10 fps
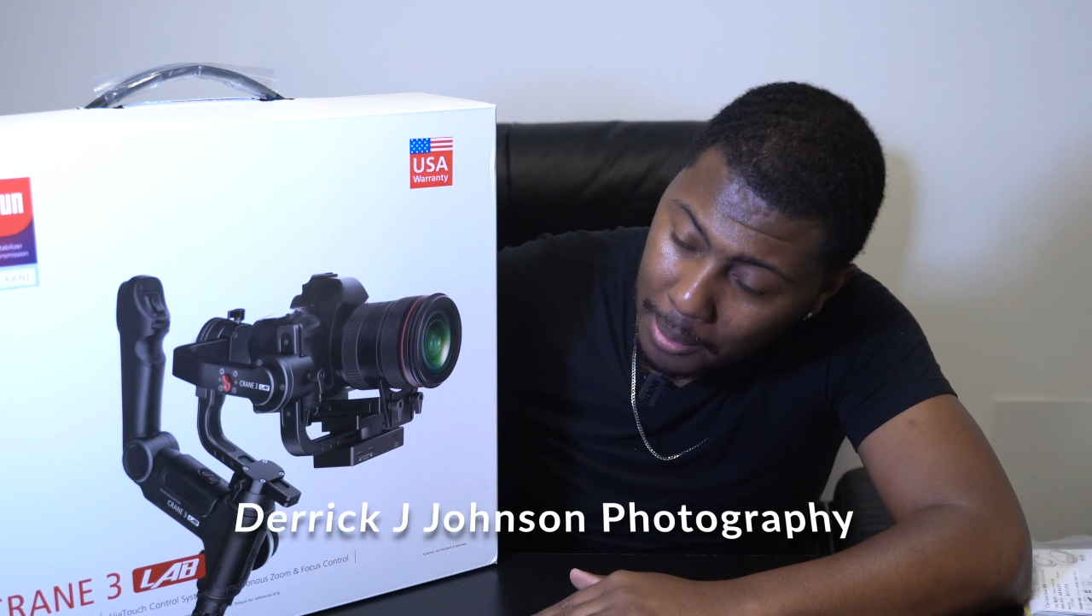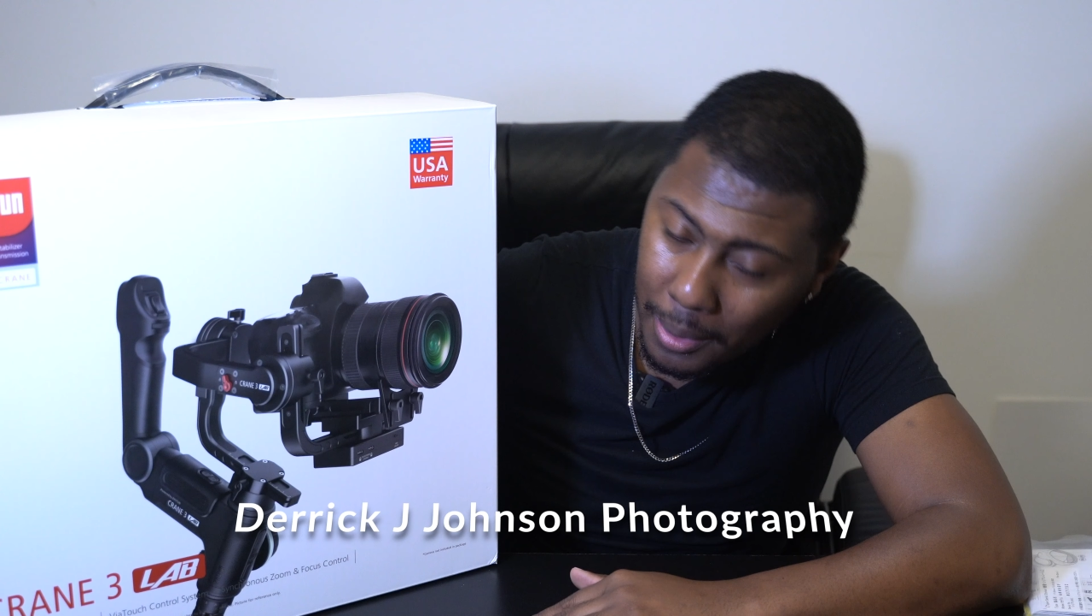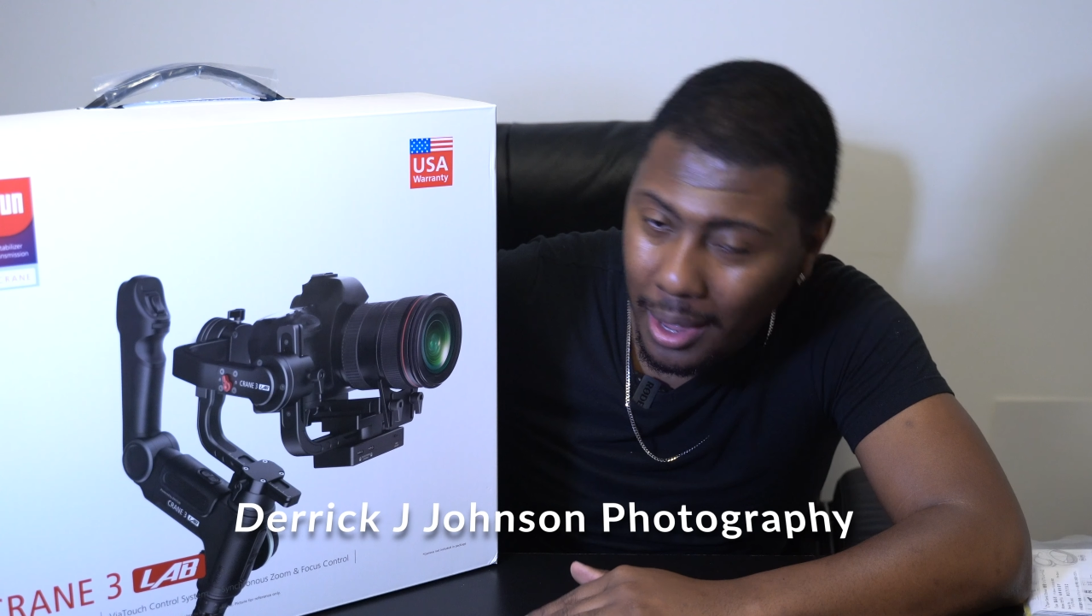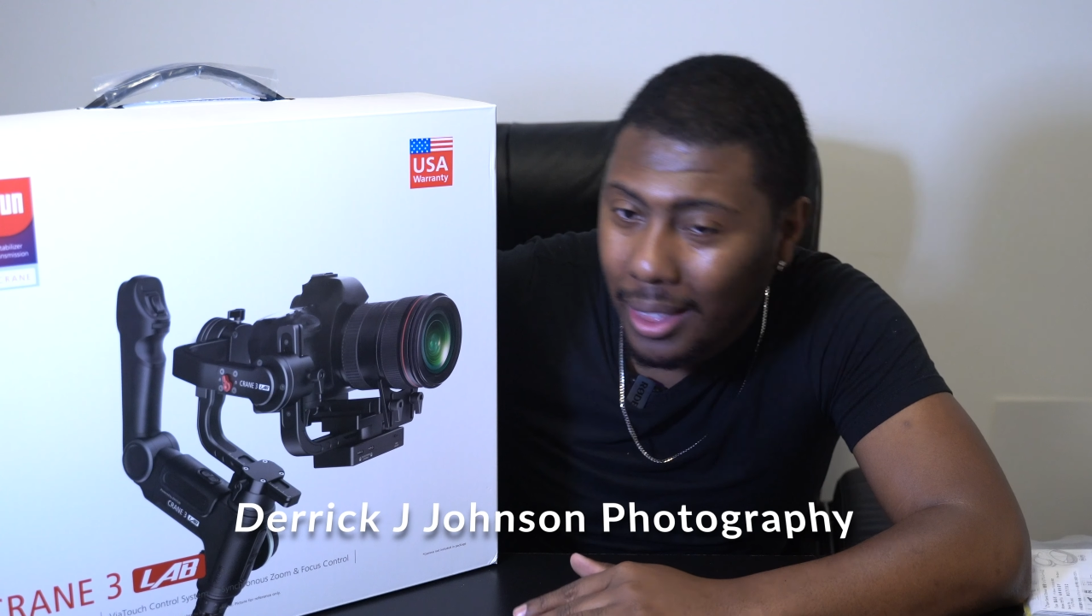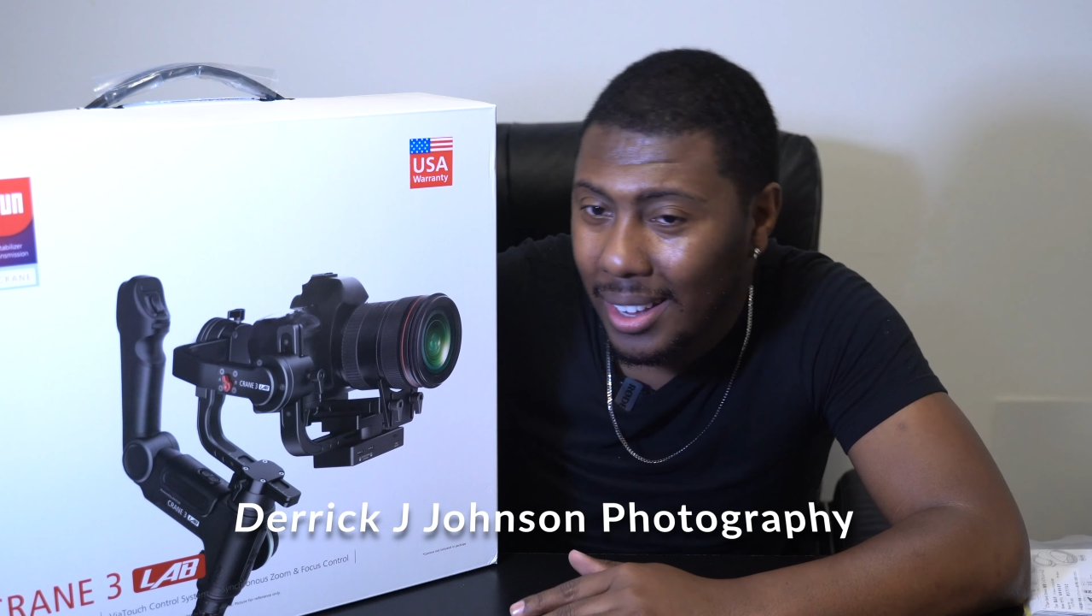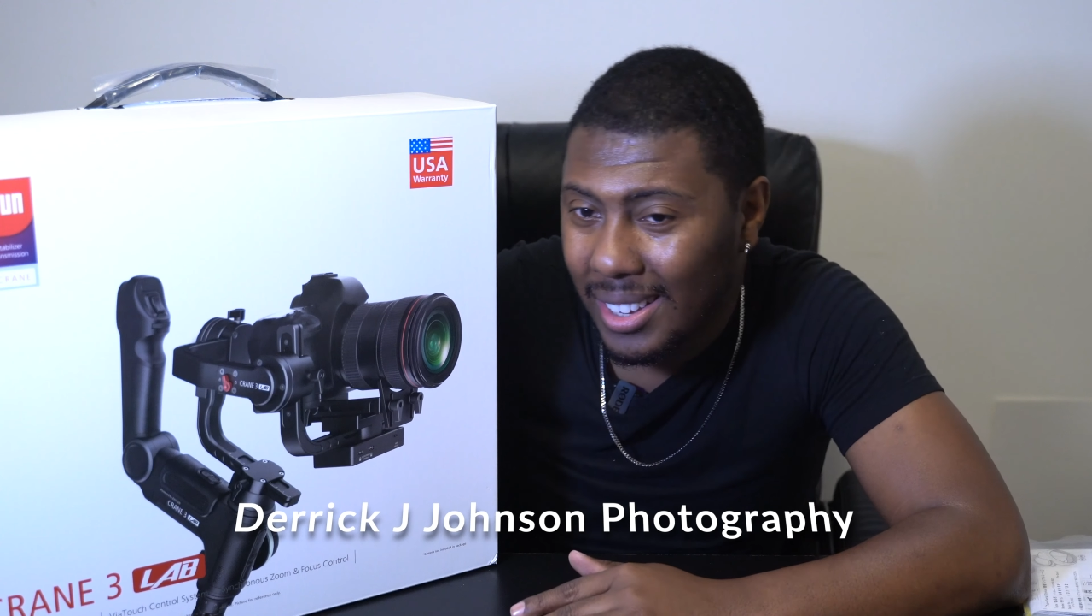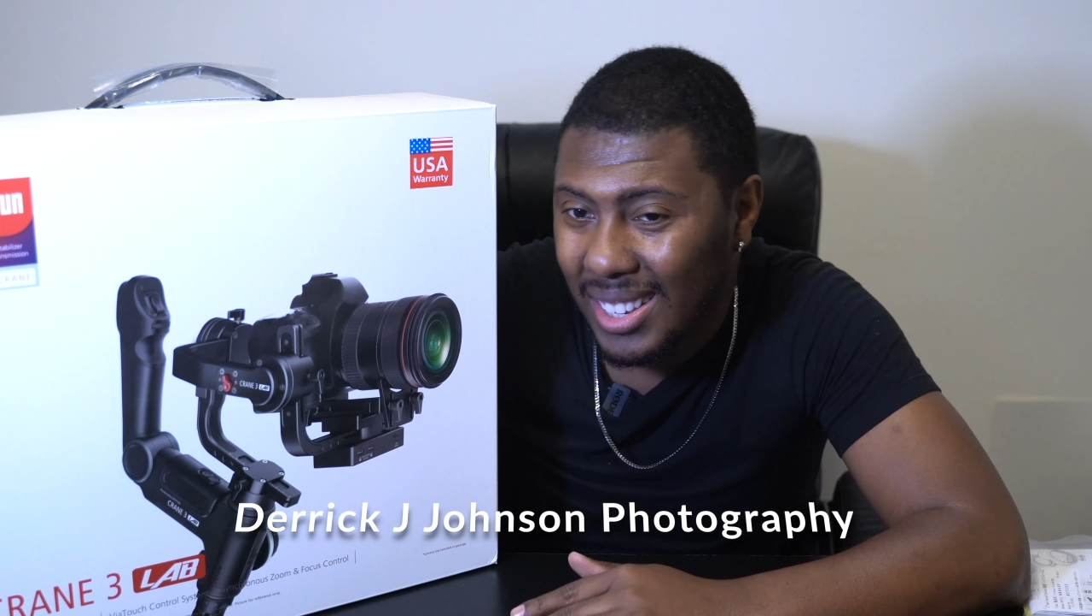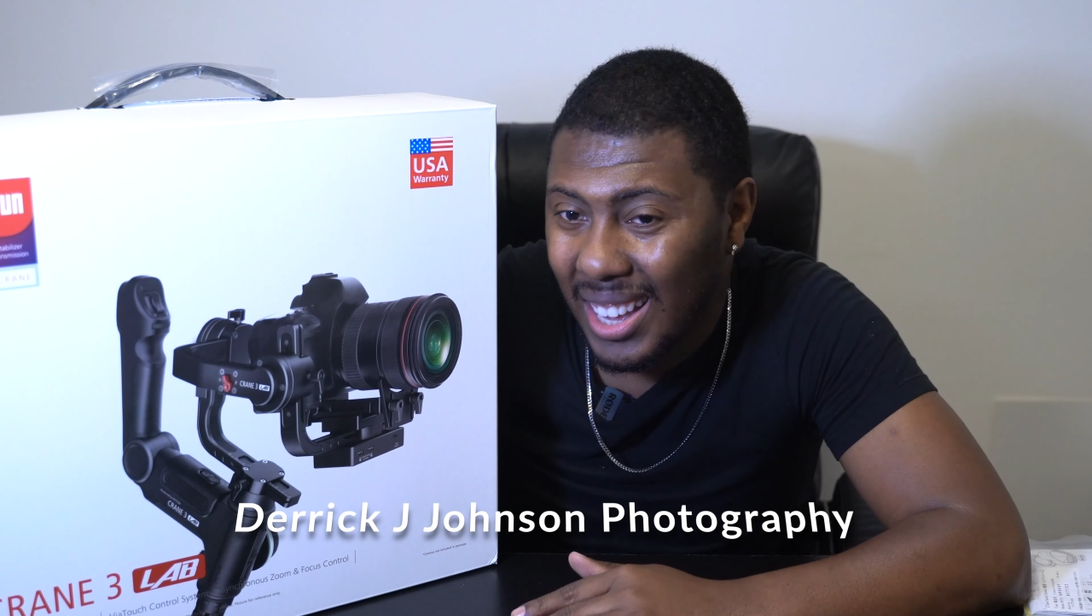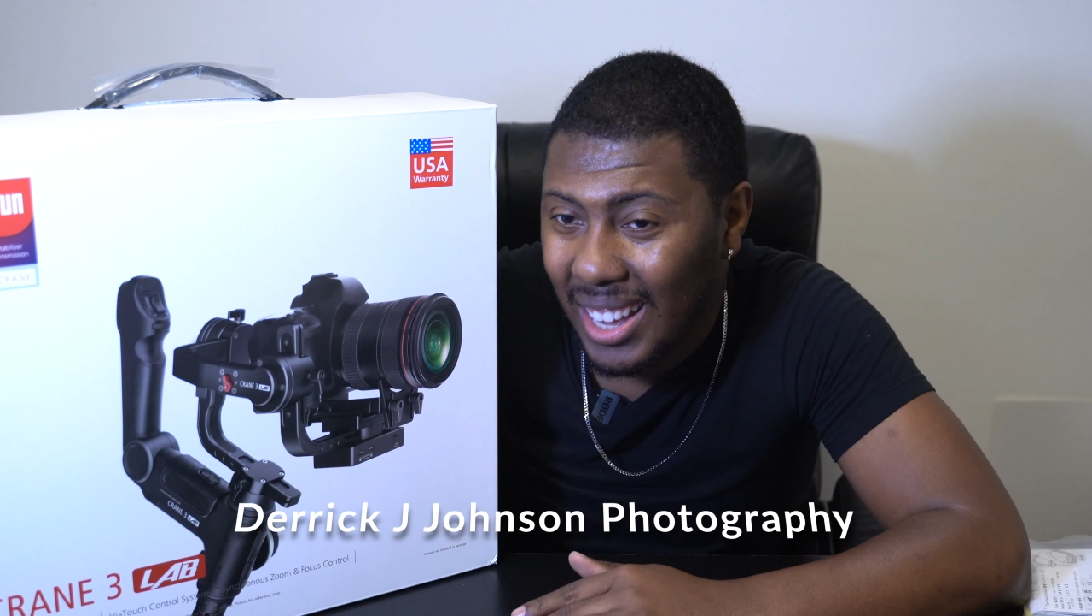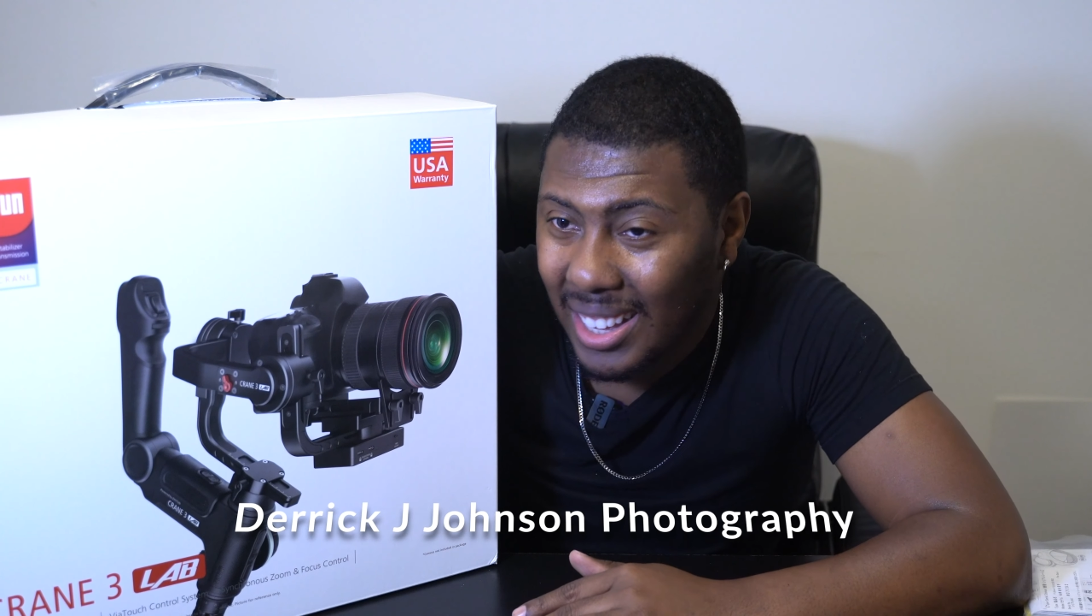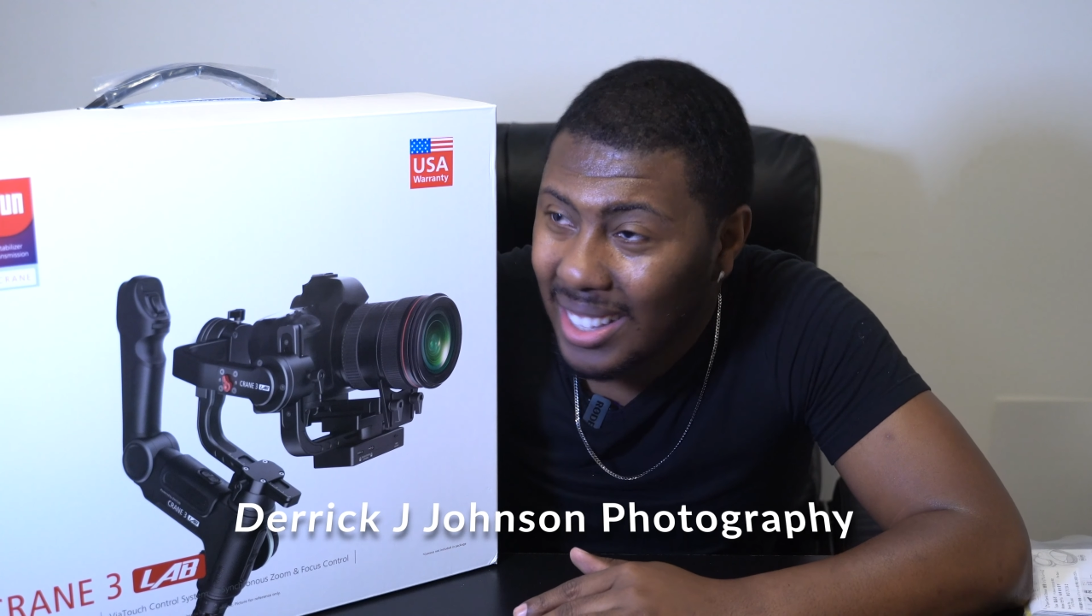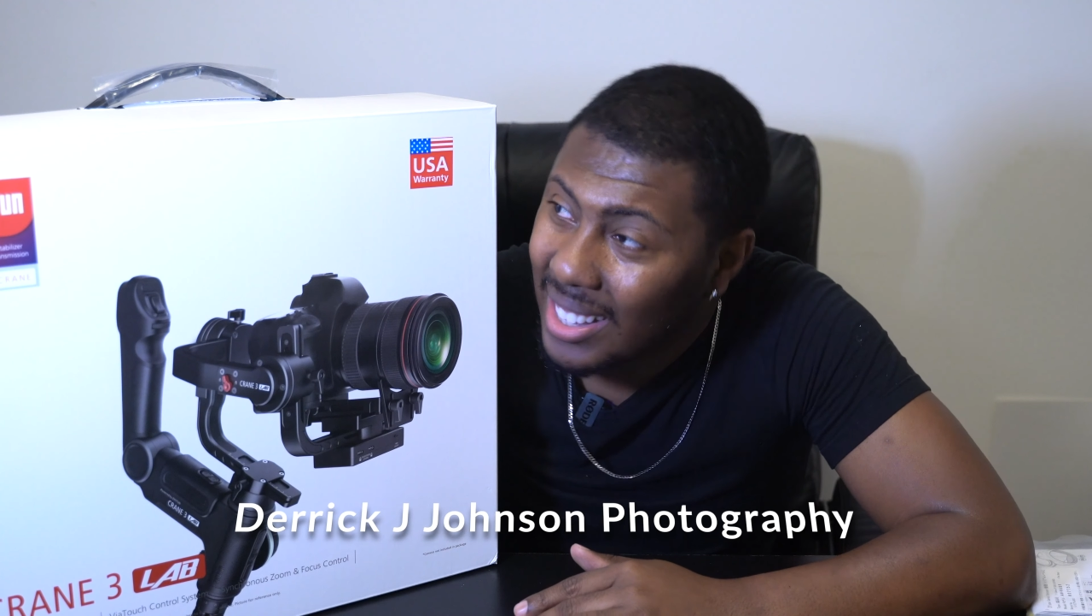but I think it's the